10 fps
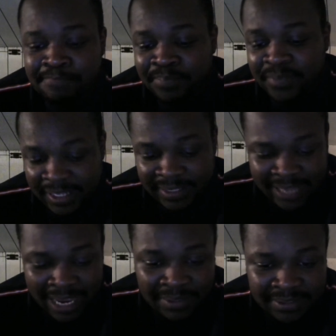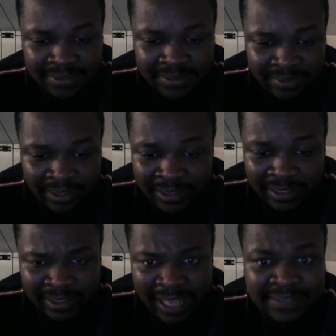The assignments, like the,
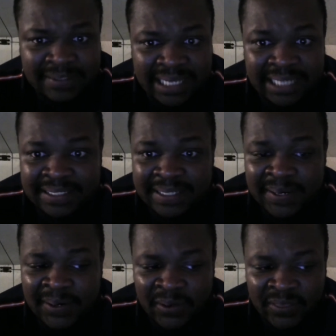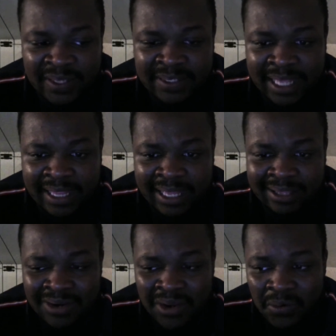the exercises here are things that like,
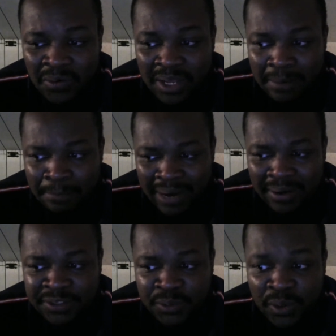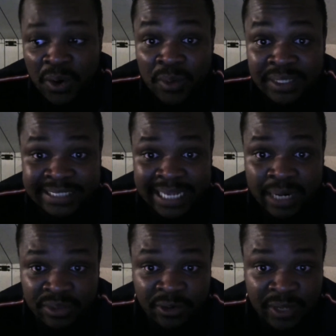you know, parents who are always there
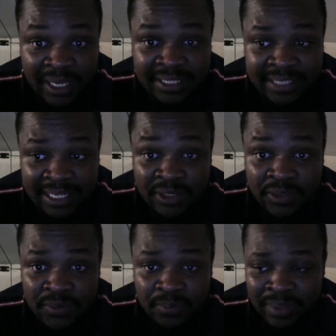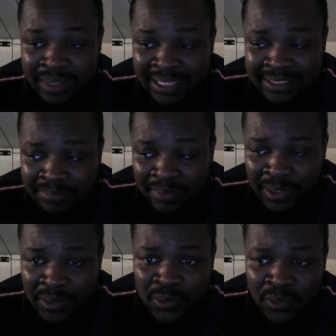with their kids can do, but not
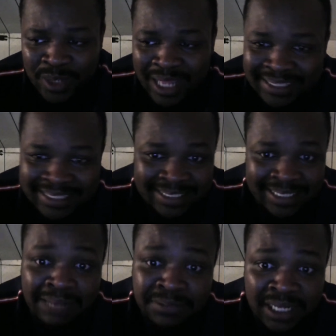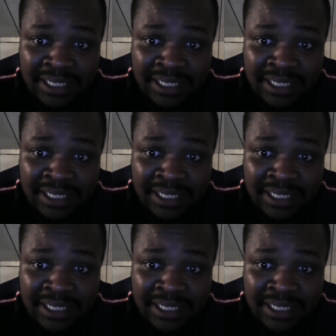somebody who gets the snapshots